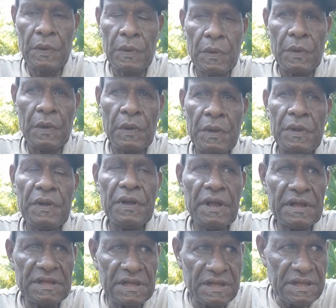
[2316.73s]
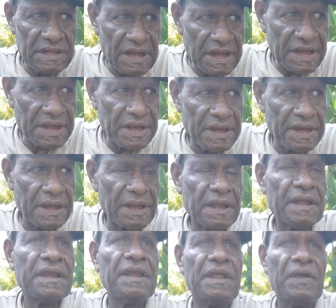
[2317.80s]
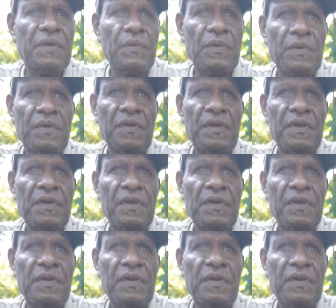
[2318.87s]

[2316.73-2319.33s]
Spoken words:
they stay in the heat.